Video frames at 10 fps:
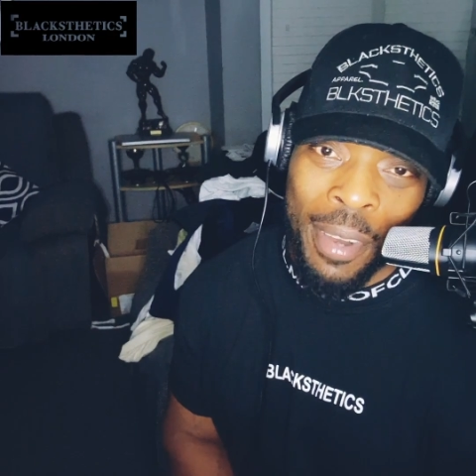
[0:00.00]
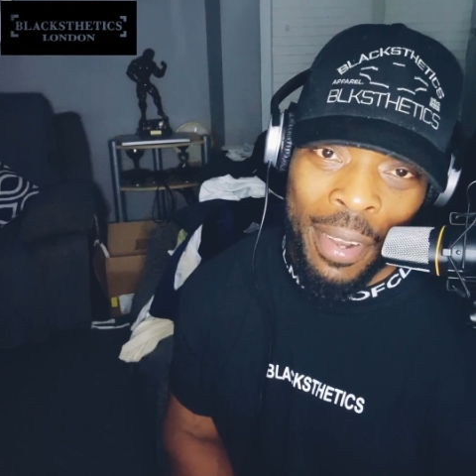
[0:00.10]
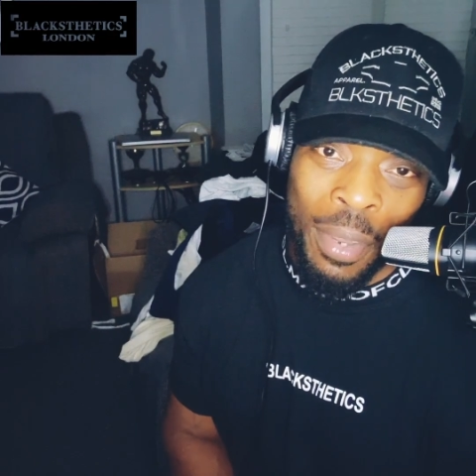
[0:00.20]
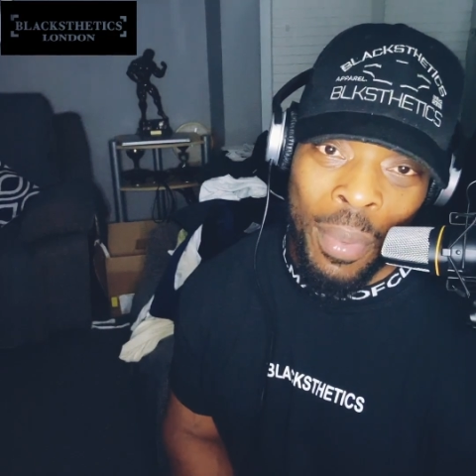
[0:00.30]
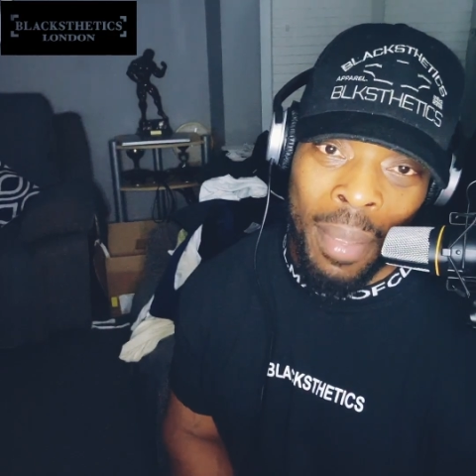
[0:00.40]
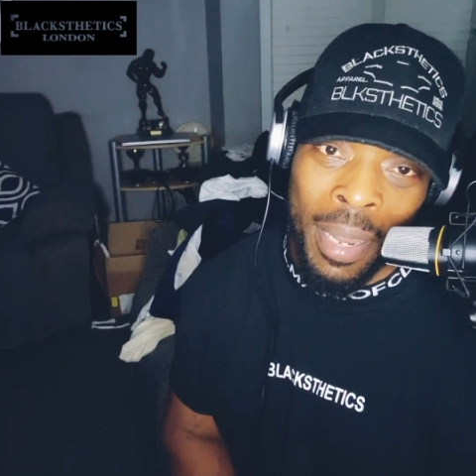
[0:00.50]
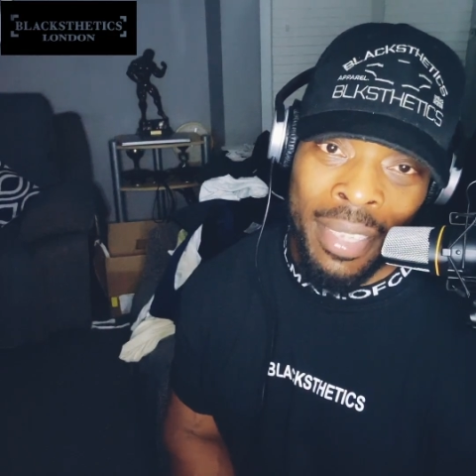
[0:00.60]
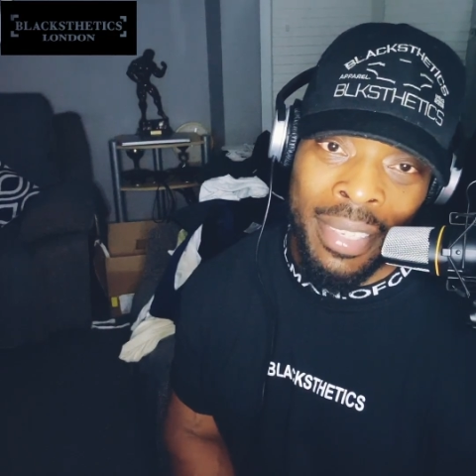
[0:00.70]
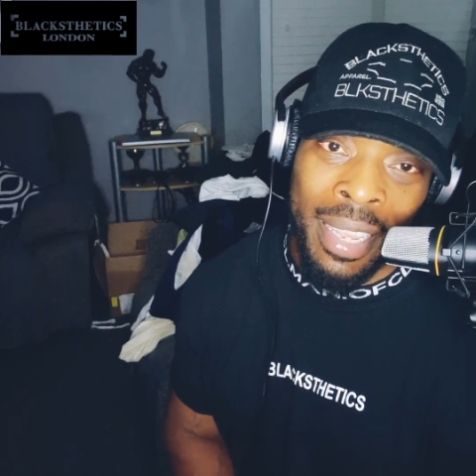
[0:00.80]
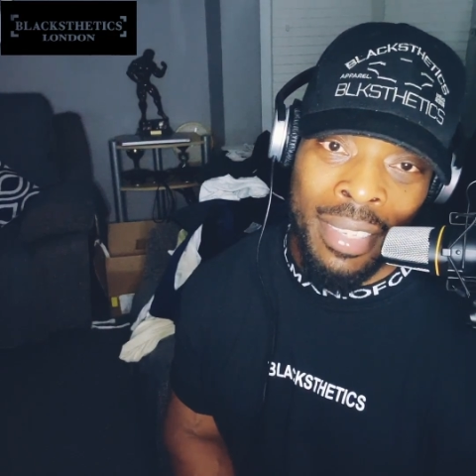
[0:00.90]
proudly wear
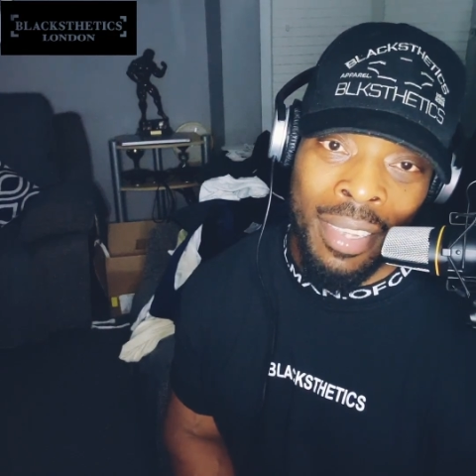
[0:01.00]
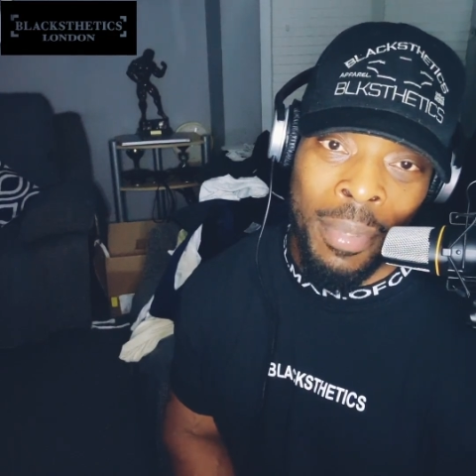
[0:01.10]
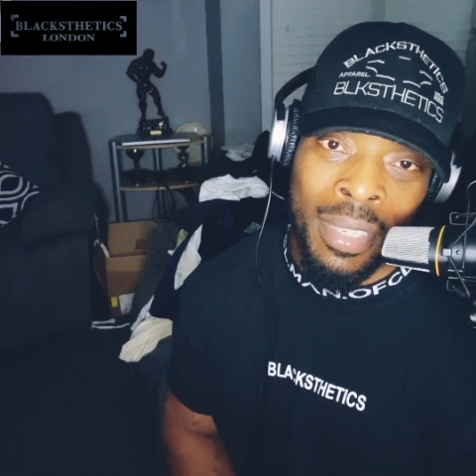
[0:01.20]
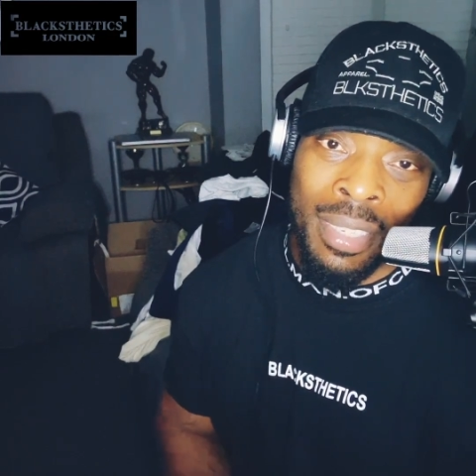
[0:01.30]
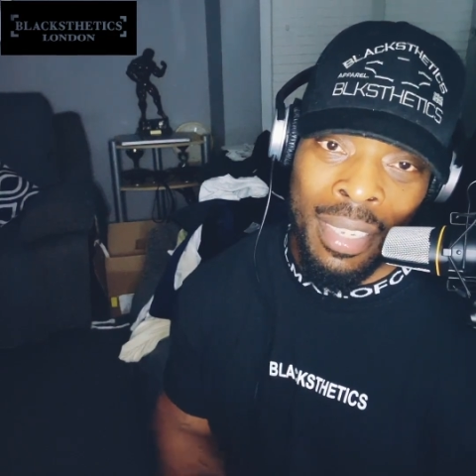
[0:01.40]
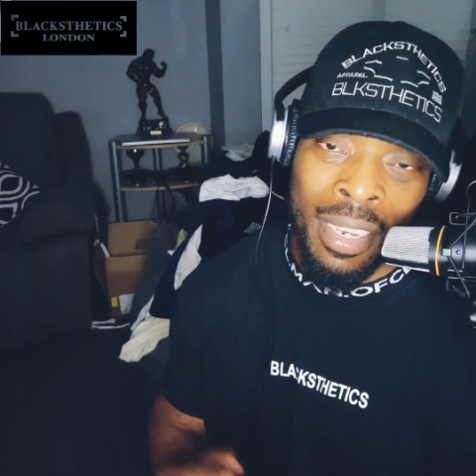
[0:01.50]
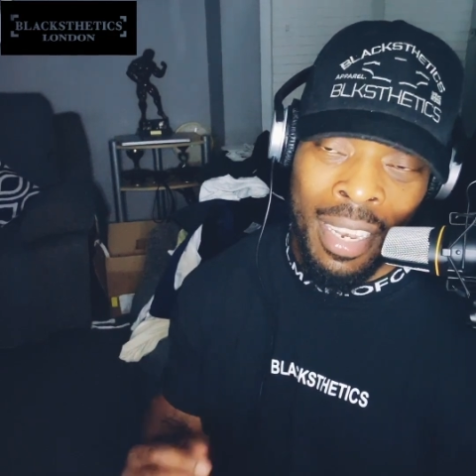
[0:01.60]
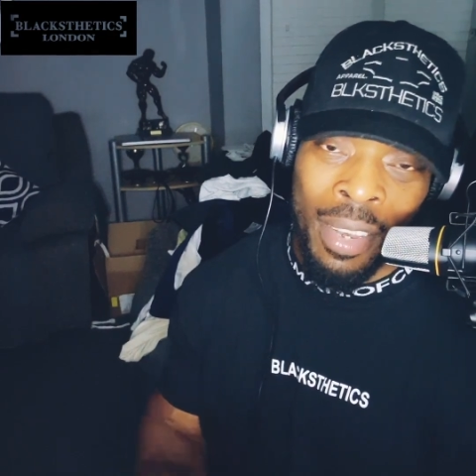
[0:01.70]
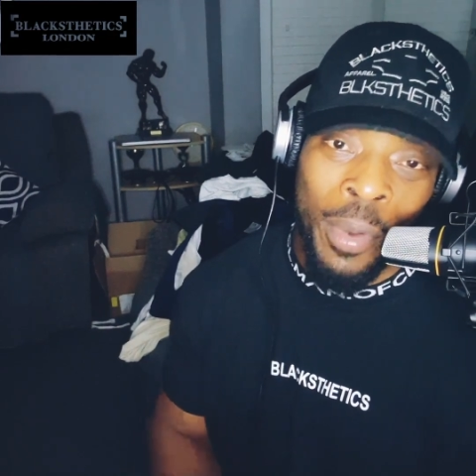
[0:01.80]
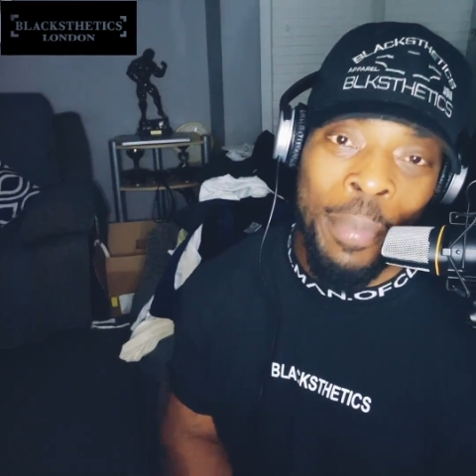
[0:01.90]
black aesthetics top
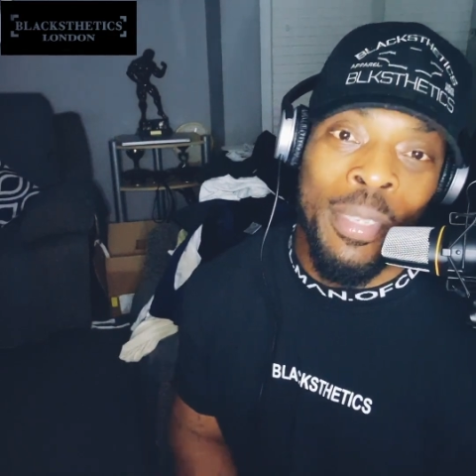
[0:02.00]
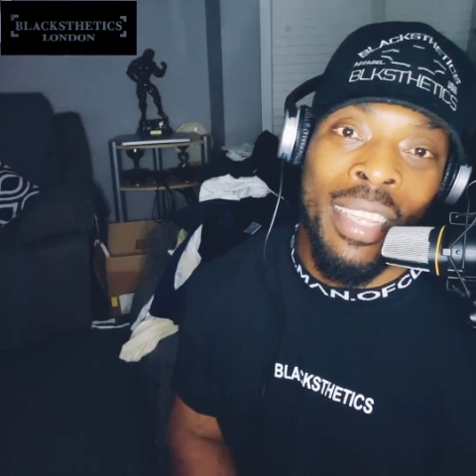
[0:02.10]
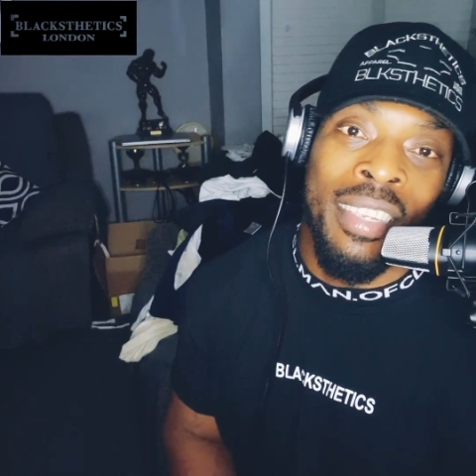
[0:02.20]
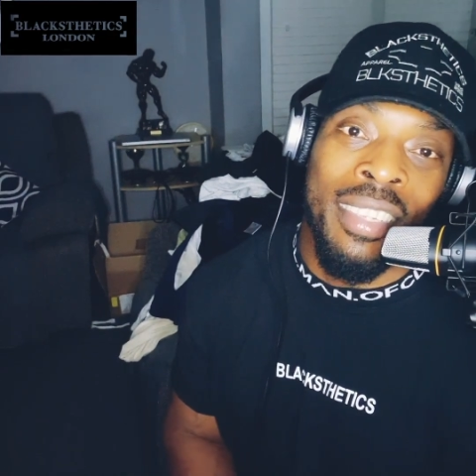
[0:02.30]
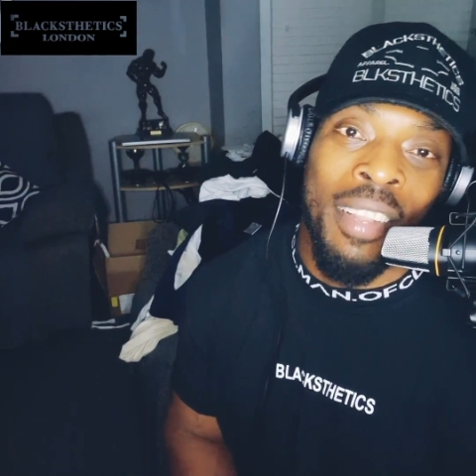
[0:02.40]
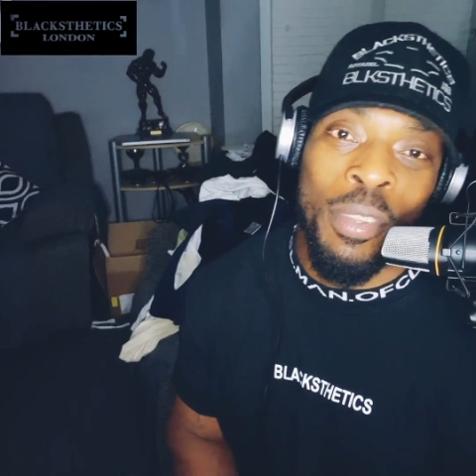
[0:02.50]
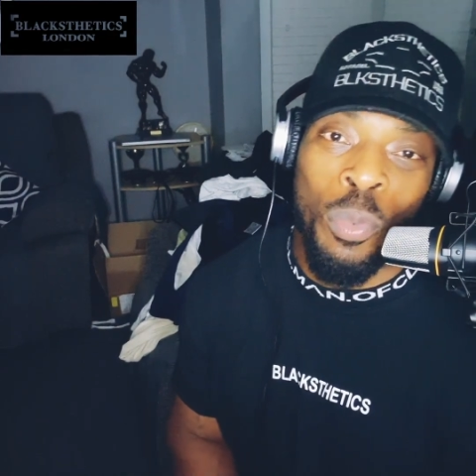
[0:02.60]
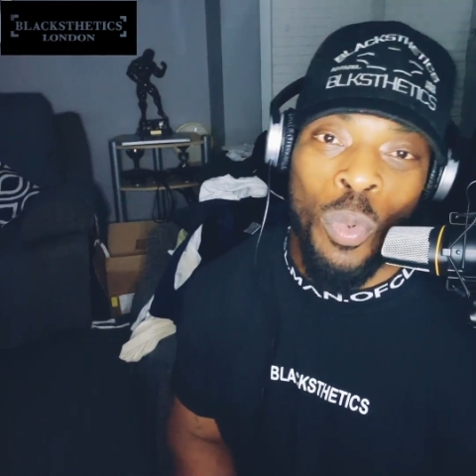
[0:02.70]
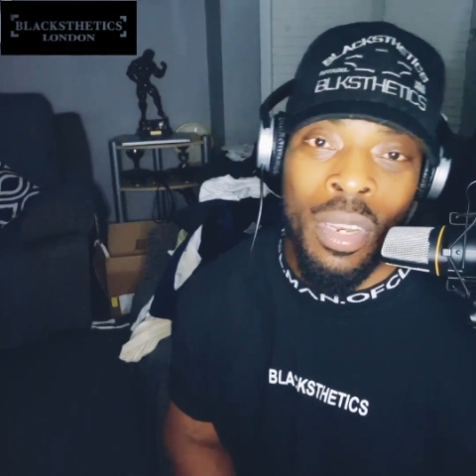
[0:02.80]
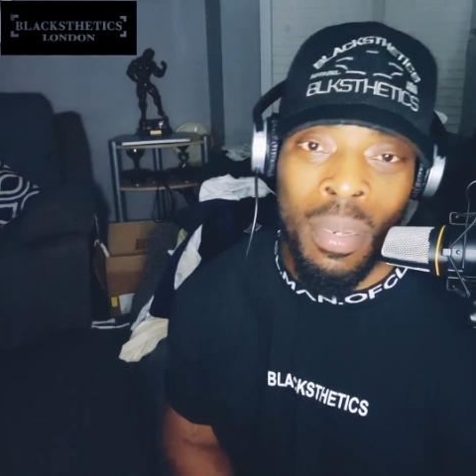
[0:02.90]
and represent yourself as
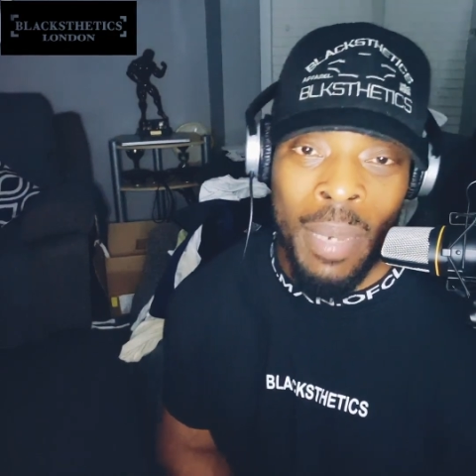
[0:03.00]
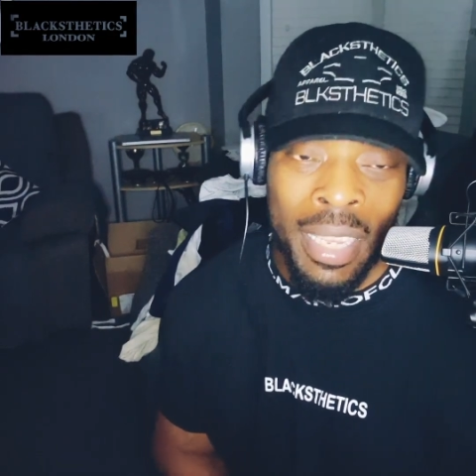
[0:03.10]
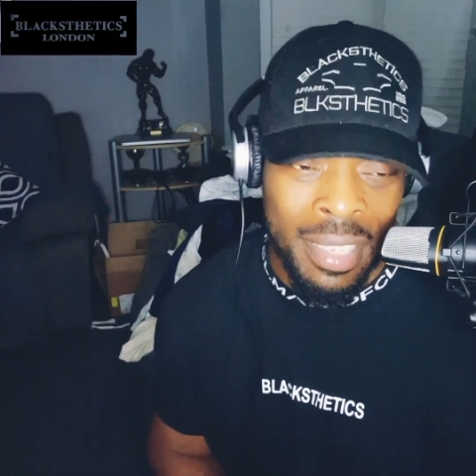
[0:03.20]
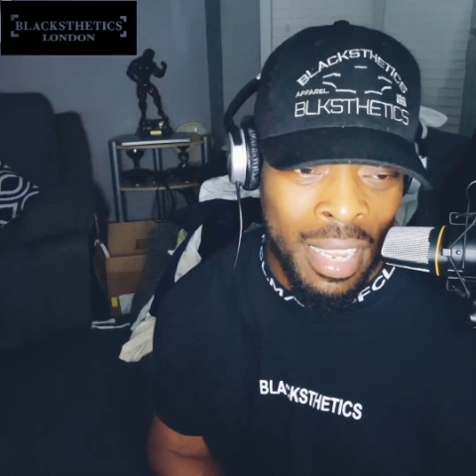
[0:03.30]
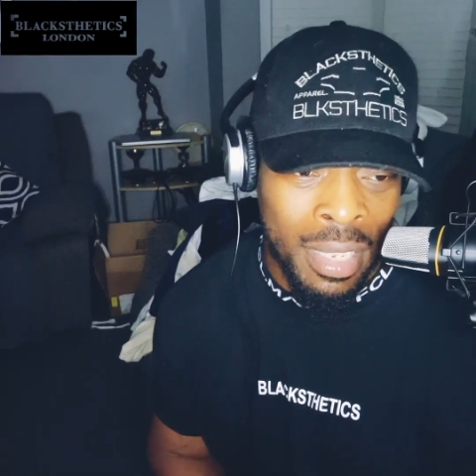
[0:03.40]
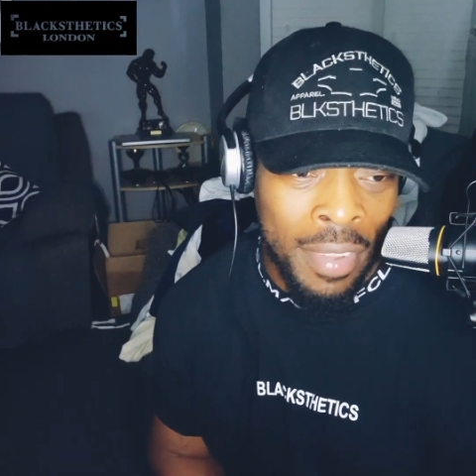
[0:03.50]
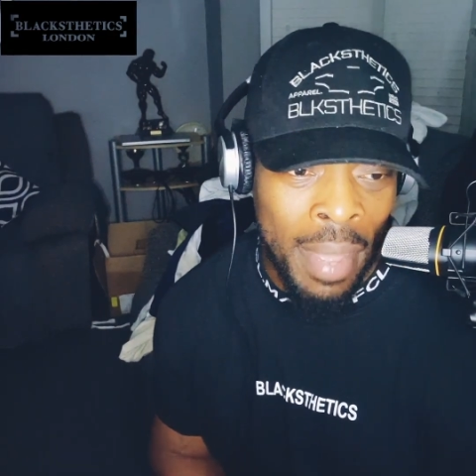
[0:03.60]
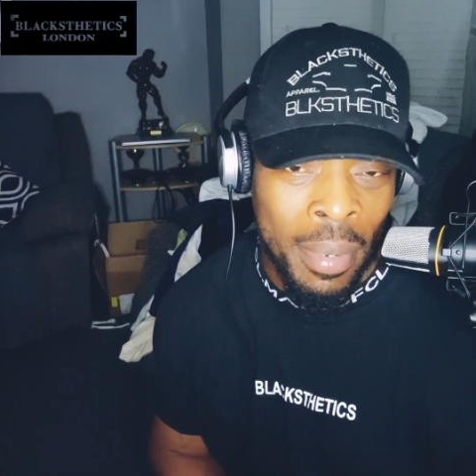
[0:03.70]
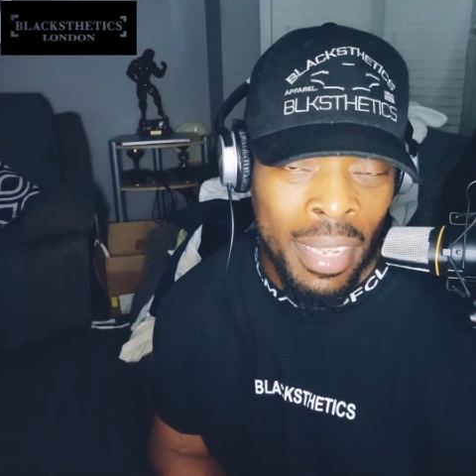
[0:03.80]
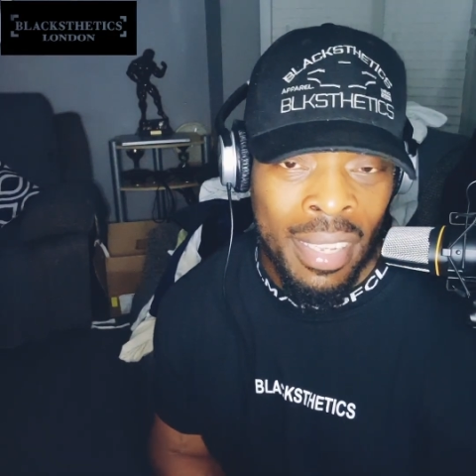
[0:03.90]
one of the black aesthetics
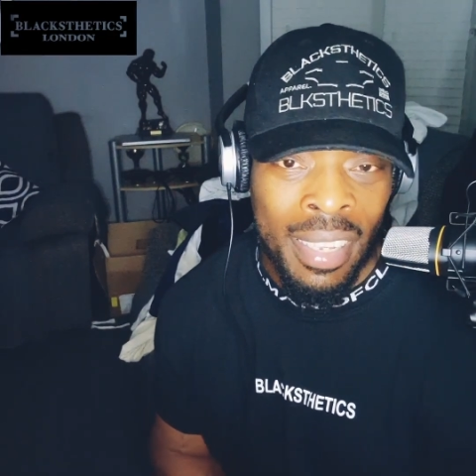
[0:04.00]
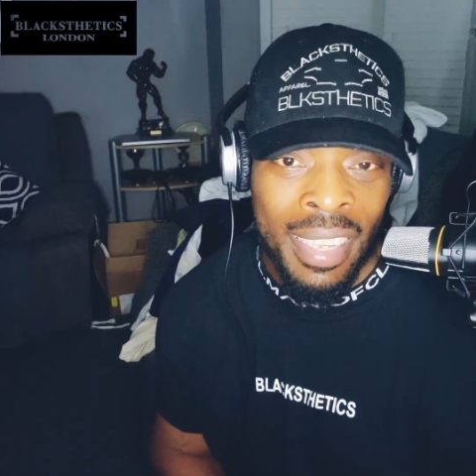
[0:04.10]
family.